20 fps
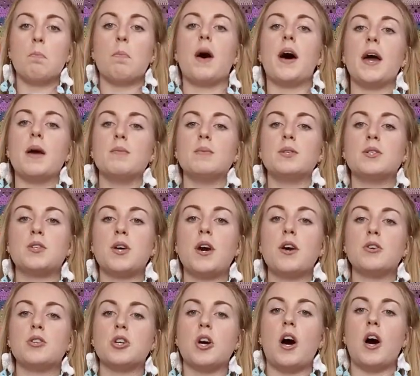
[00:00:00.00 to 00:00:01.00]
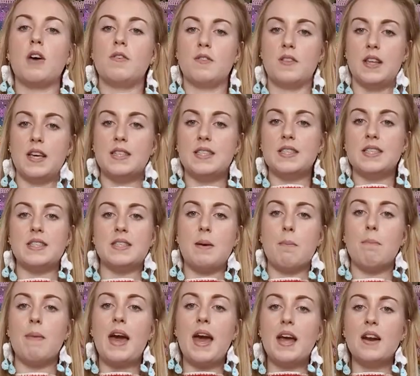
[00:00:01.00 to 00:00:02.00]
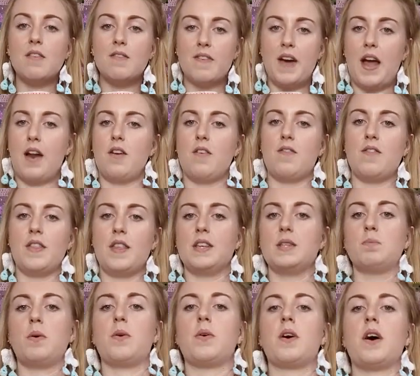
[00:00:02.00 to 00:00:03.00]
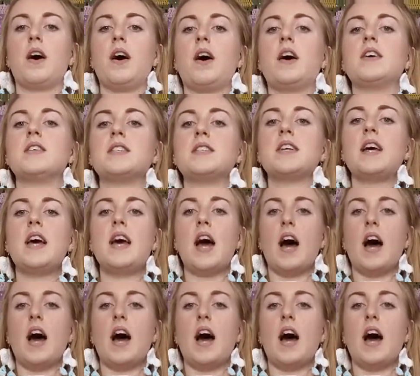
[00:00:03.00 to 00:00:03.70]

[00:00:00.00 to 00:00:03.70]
but I am so chuffed this is the main event for this podcast.